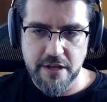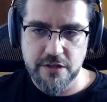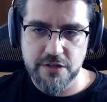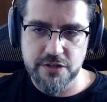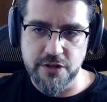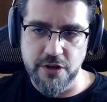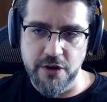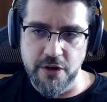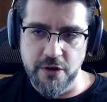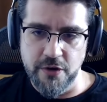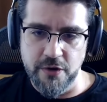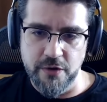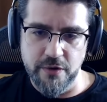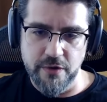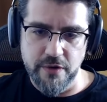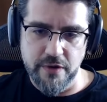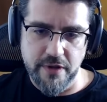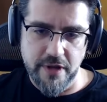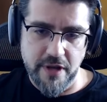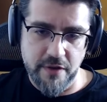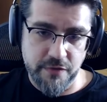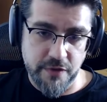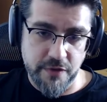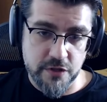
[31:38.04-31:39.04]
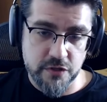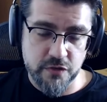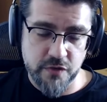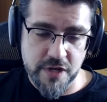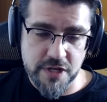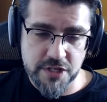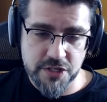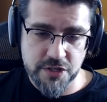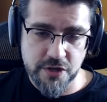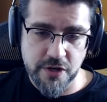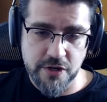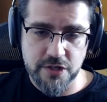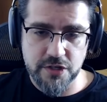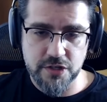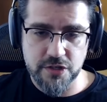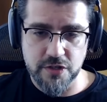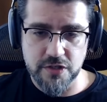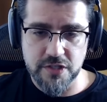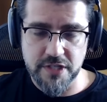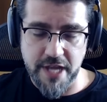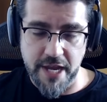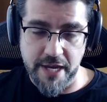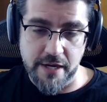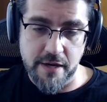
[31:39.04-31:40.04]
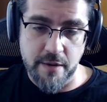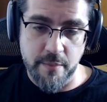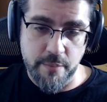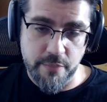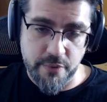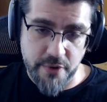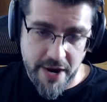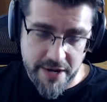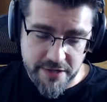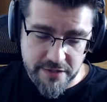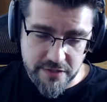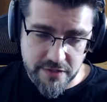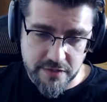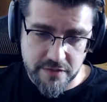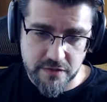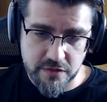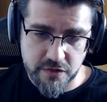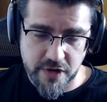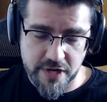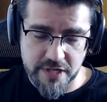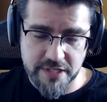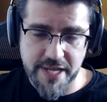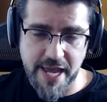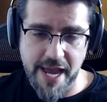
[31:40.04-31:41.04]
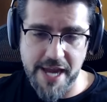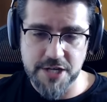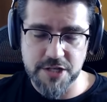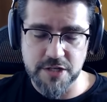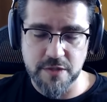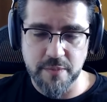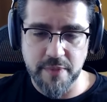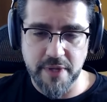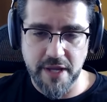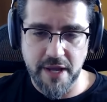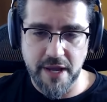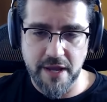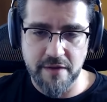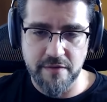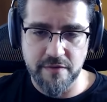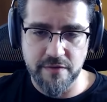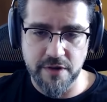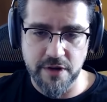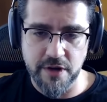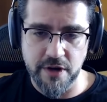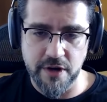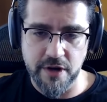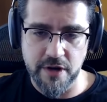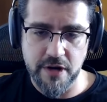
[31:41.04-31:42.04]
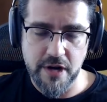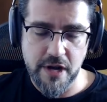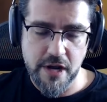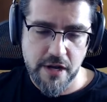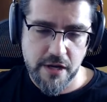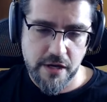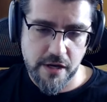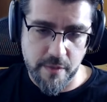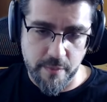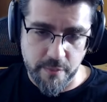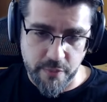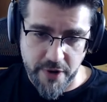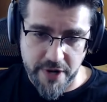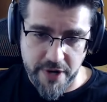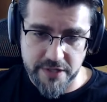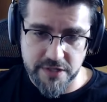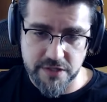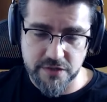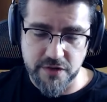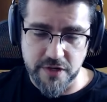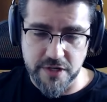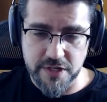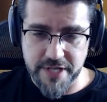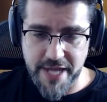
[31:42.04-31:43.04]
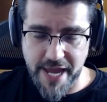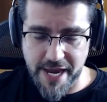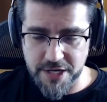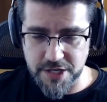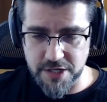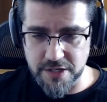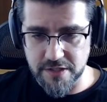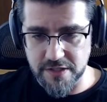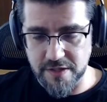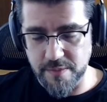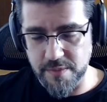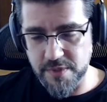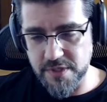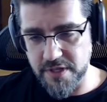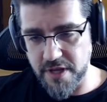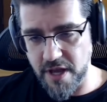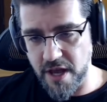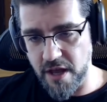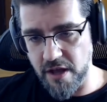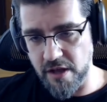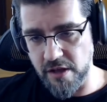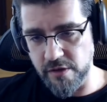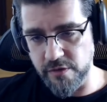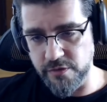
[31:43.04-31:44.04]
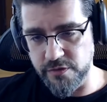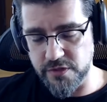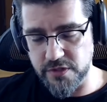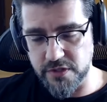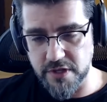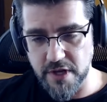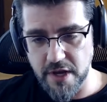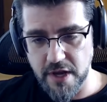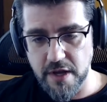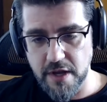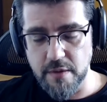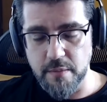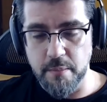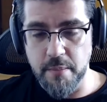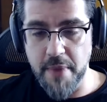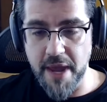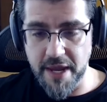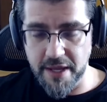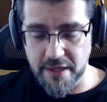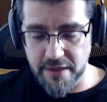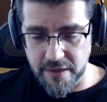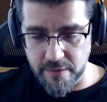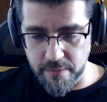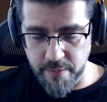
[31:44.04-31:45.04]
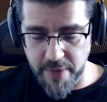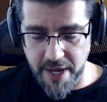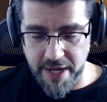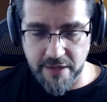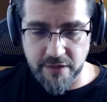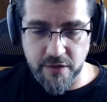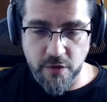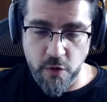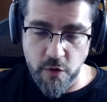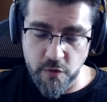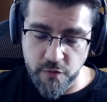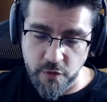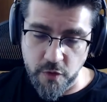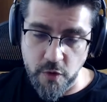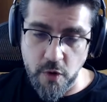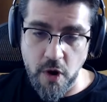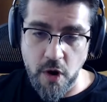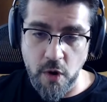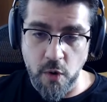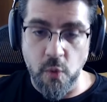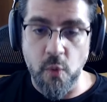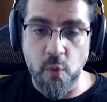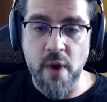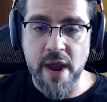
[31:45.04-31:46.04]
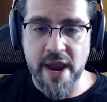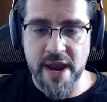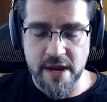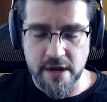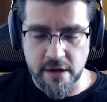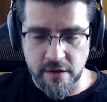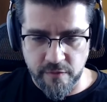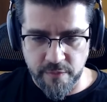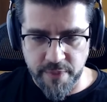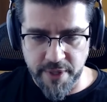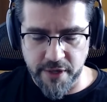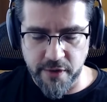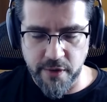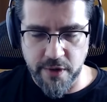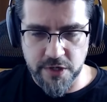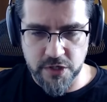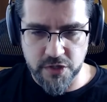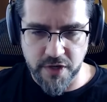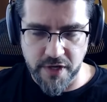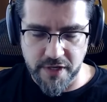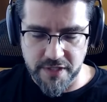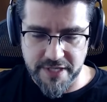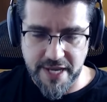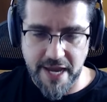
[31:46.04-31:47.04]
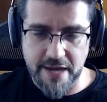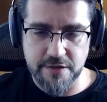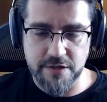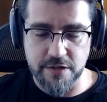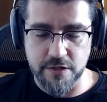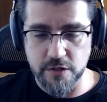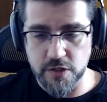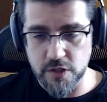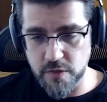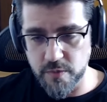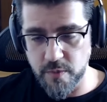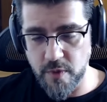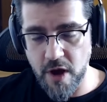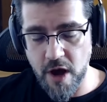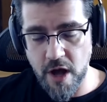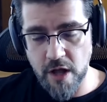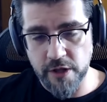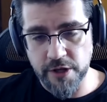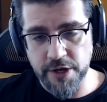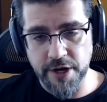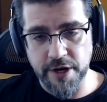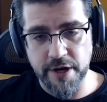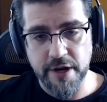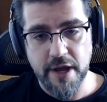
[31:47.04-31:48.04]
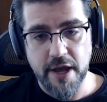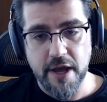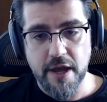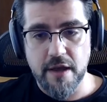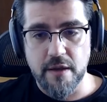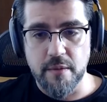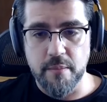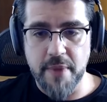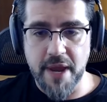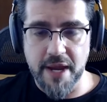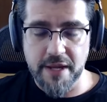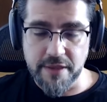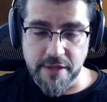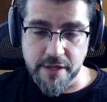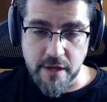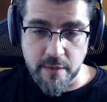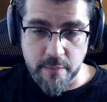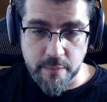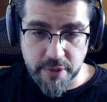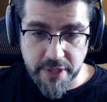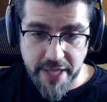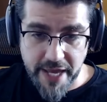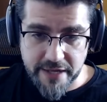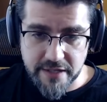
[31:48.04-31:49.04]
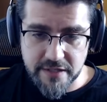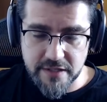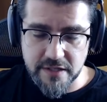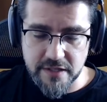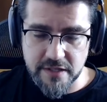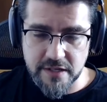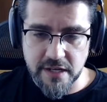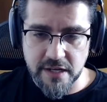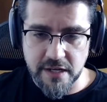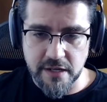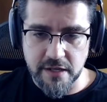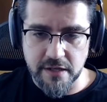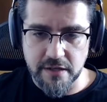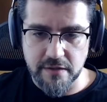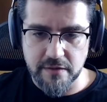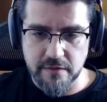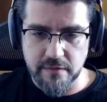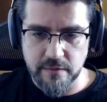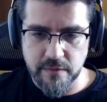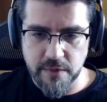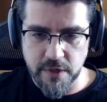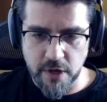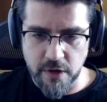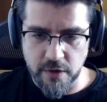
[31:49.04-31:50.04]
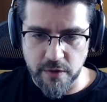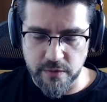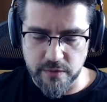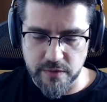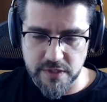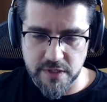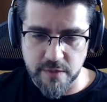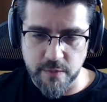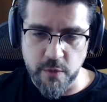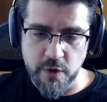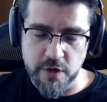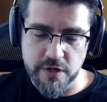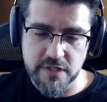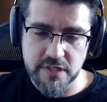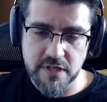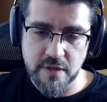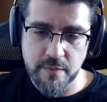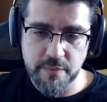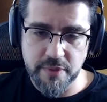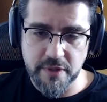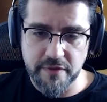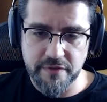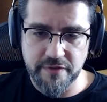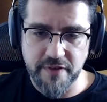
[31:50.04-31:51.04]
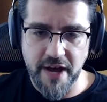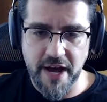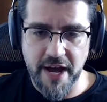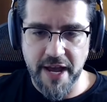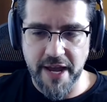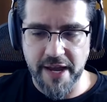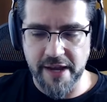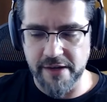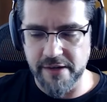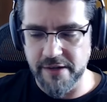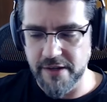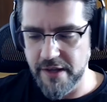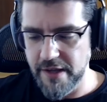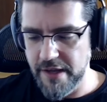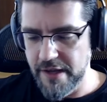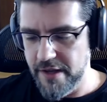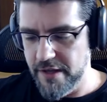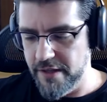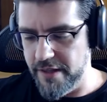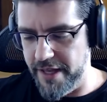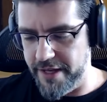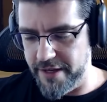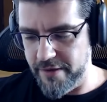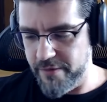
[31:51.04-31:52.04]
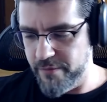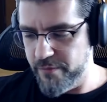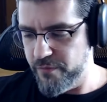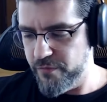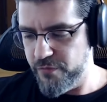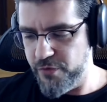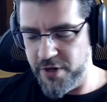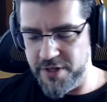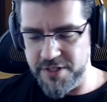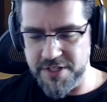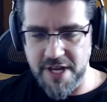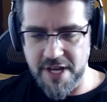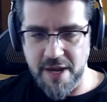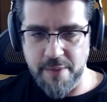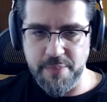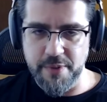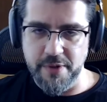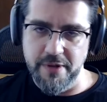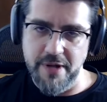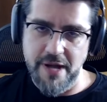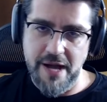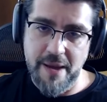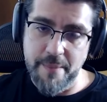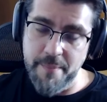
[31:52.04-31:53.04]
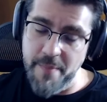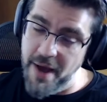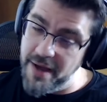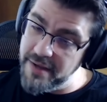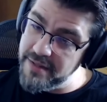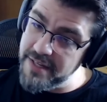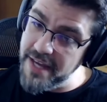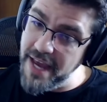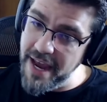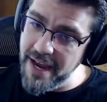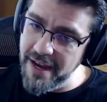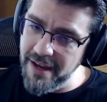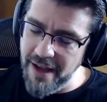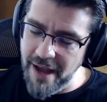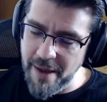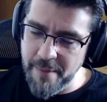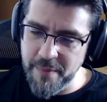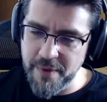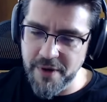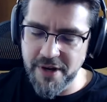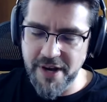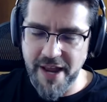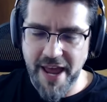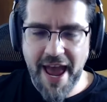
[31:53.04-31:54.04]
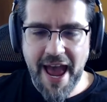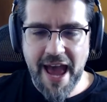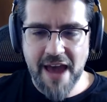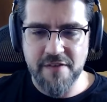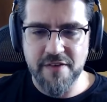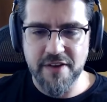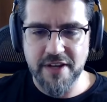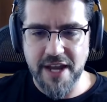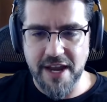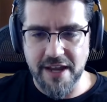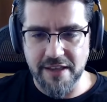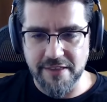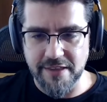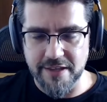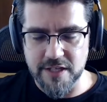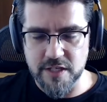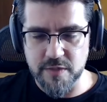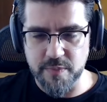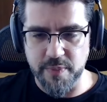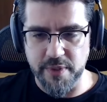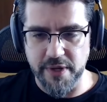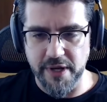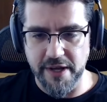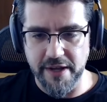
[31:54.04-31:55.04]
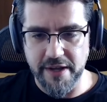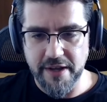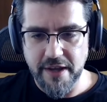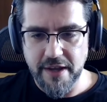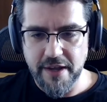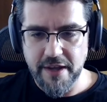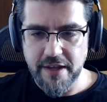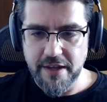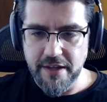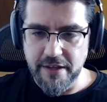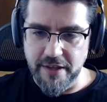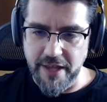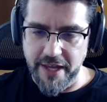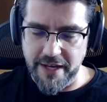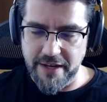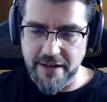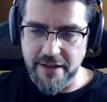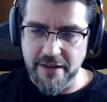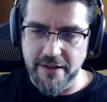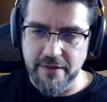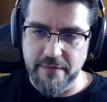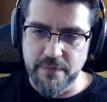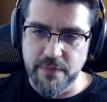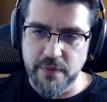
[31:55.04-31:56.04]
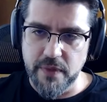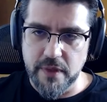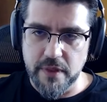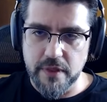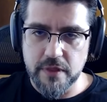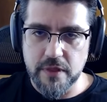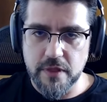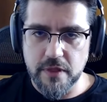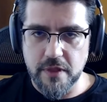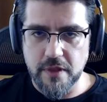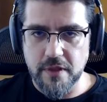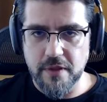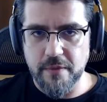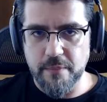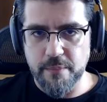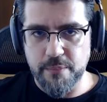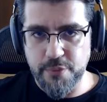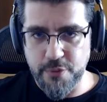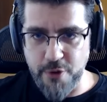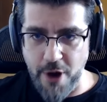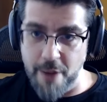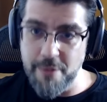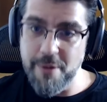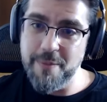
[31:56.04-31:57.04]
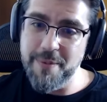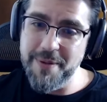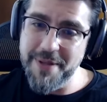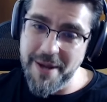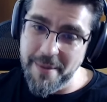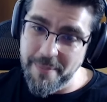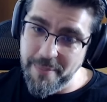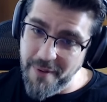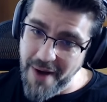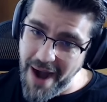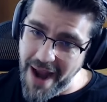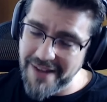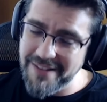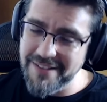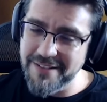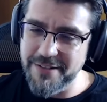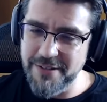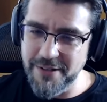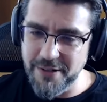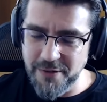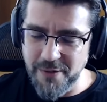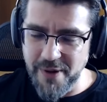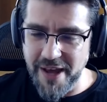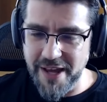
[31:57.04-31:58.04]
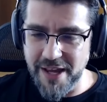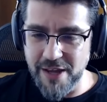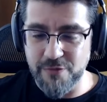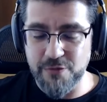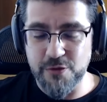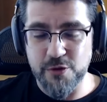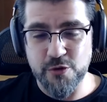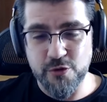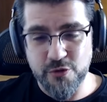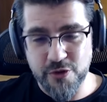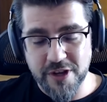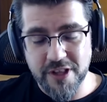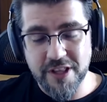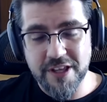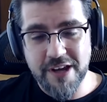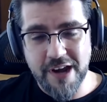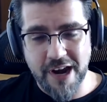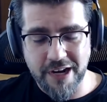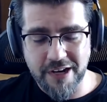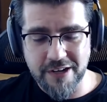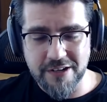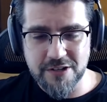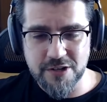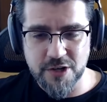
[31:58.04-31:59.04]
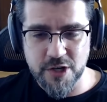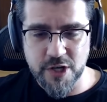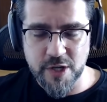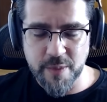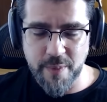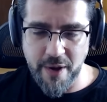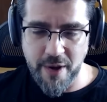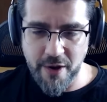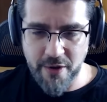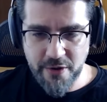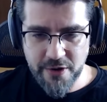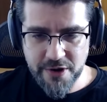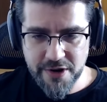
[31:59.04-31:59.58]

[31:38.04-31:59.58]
So if there's research to say compress transaction behavior, compress transactions themselves, make make the overall weight of Bitcoin transactions smaller, make the complexity you know more simplified, like for example, I'm not saying I'm going to advocate this, but like probably a practical way if you really are concerned about